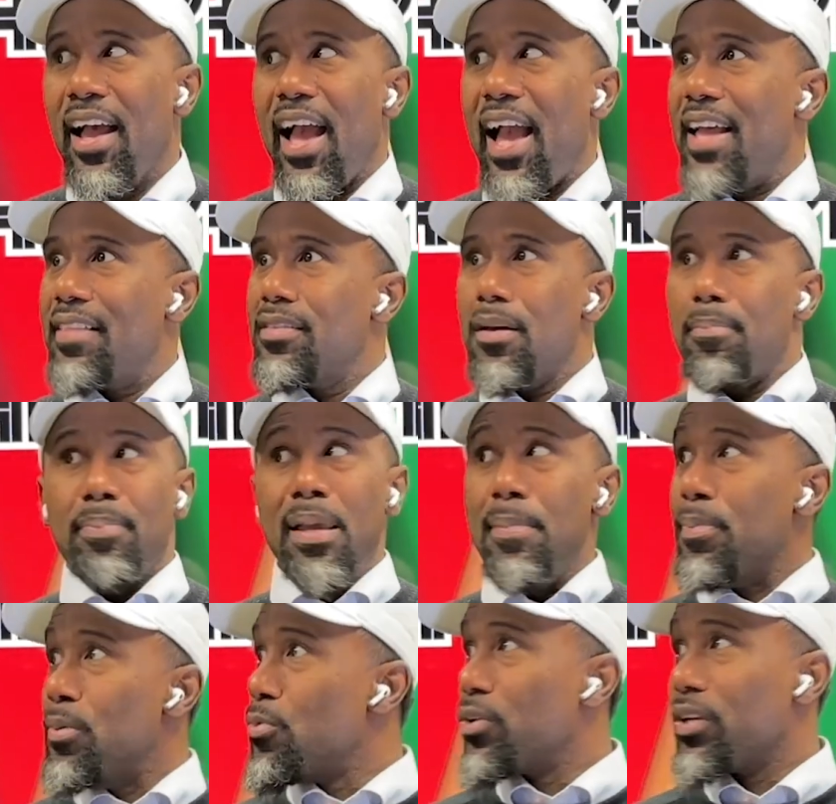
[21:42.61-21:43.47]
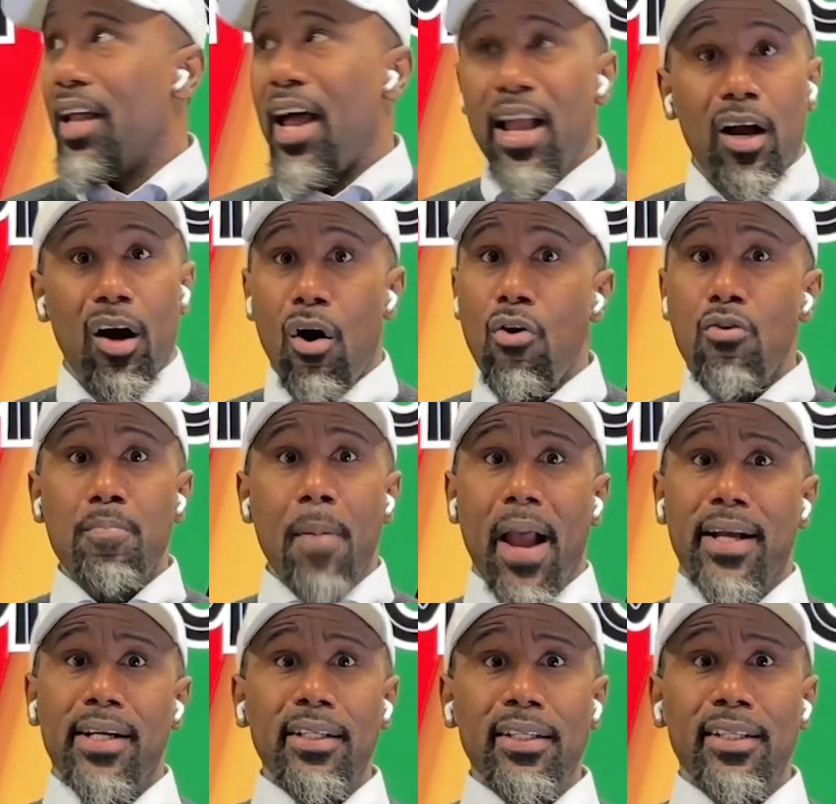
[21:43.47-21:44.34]
And the people were like, oh
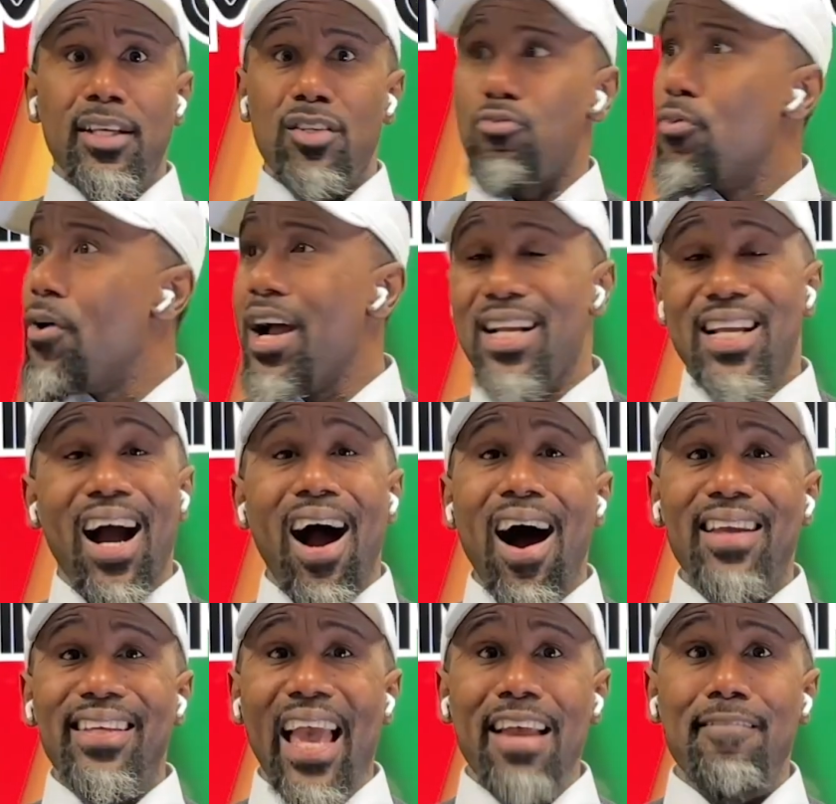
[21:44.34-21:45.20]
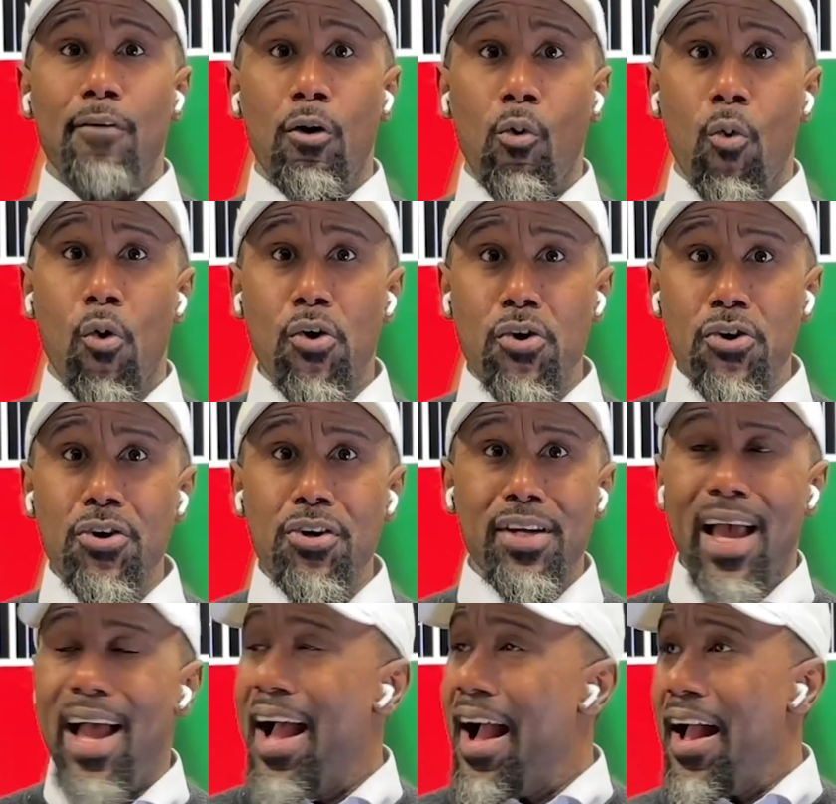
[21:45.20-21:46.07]
my goodness, what? God gave a
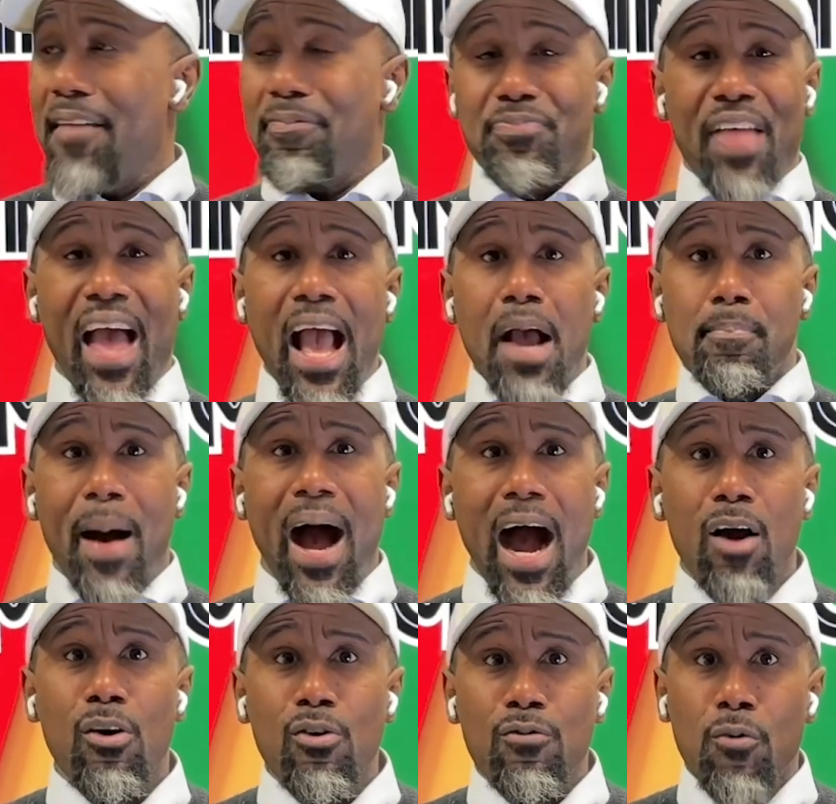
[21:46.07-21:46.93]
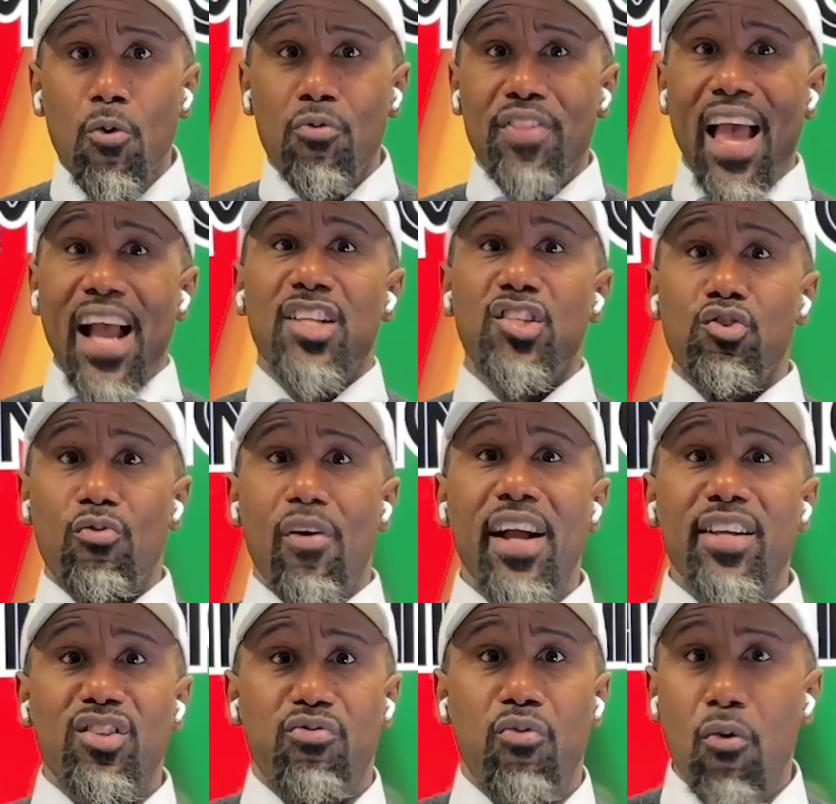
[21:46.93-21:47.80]
word that powerful, that
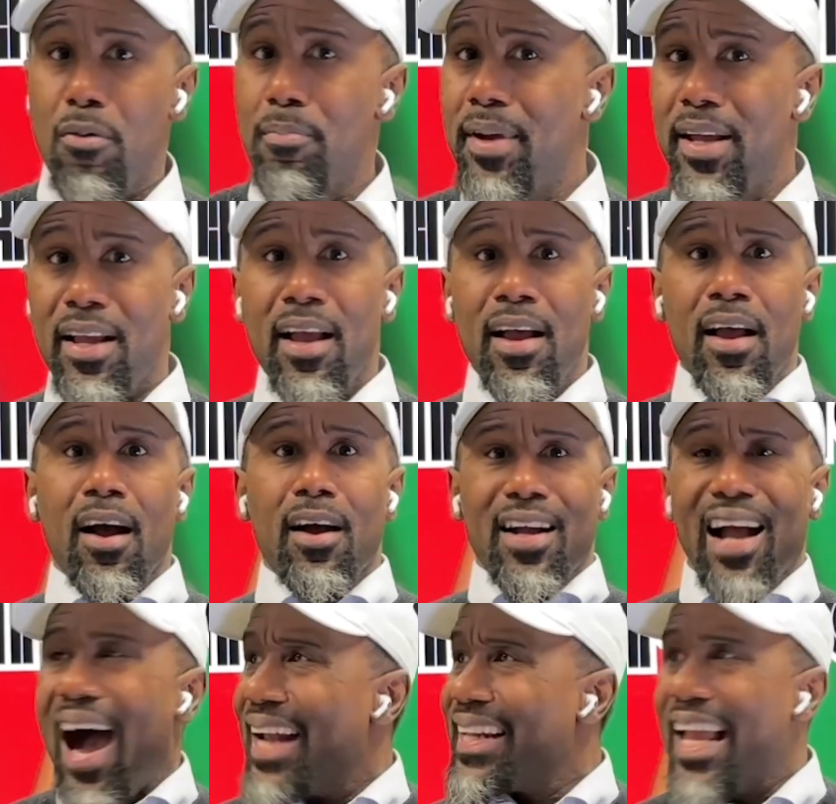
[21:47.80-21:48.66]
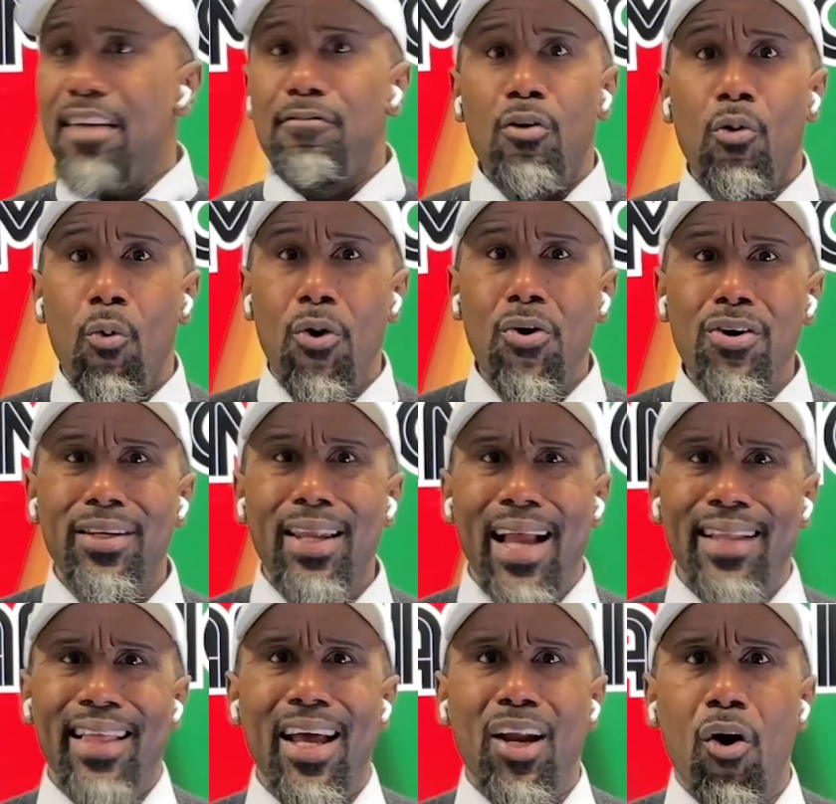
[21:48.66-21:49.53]
transforming? God gave a word
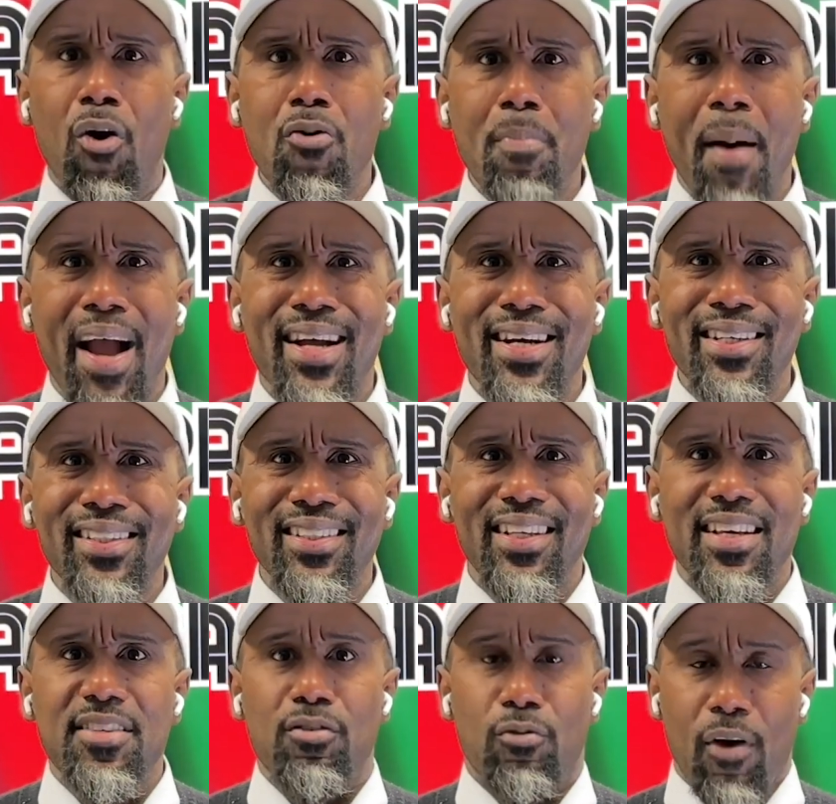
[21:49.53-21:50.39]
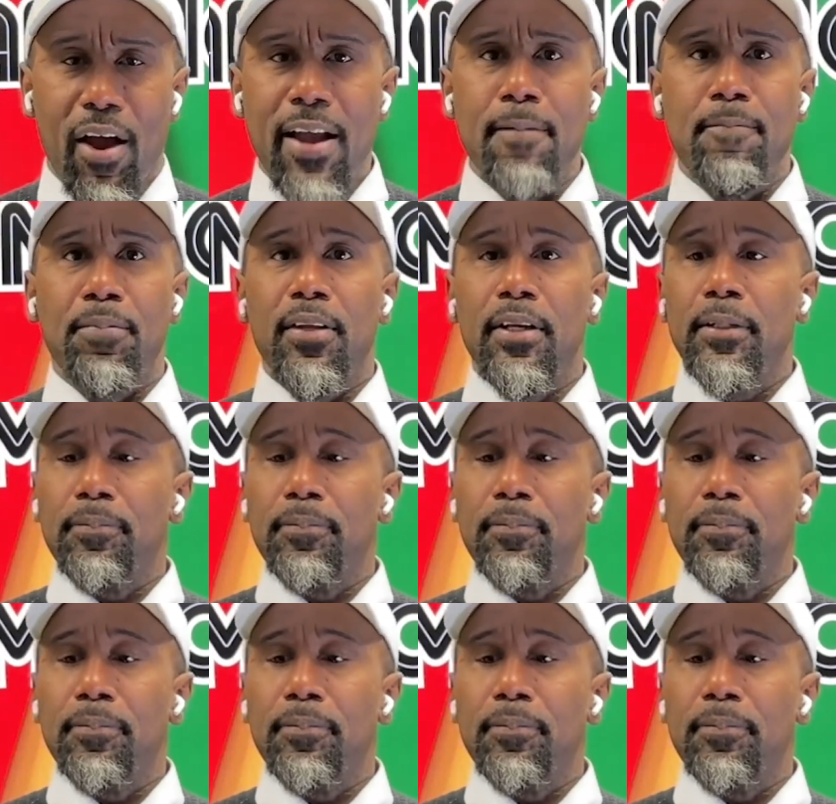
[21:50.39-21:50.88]
like that? Oh my goodness, right?